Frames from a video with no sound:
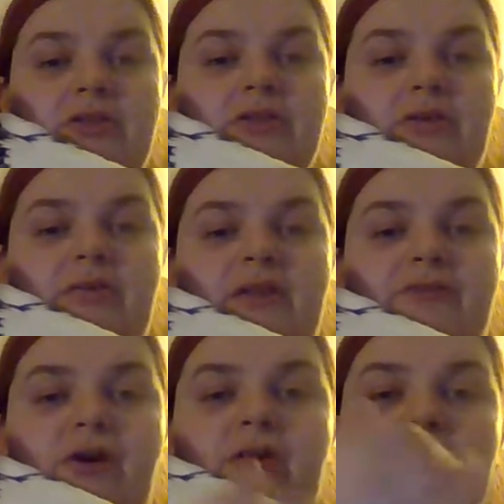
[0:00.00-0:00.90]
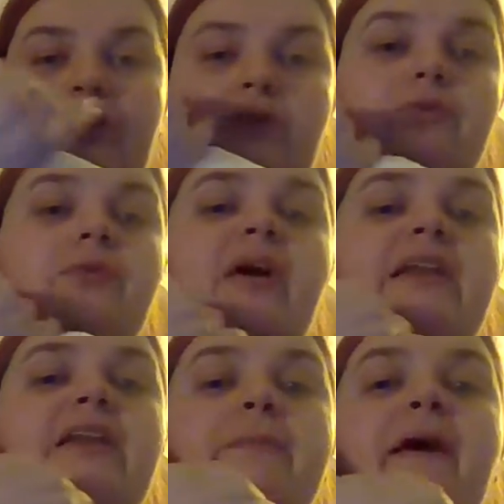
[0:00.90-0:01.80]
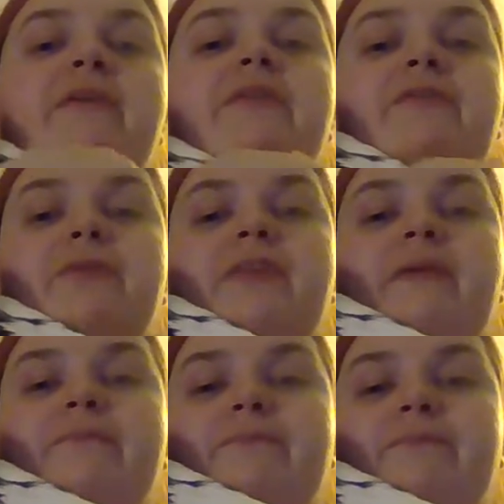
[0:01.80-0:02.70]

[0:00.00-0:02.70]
So they fall under you do not need a pet rent for them.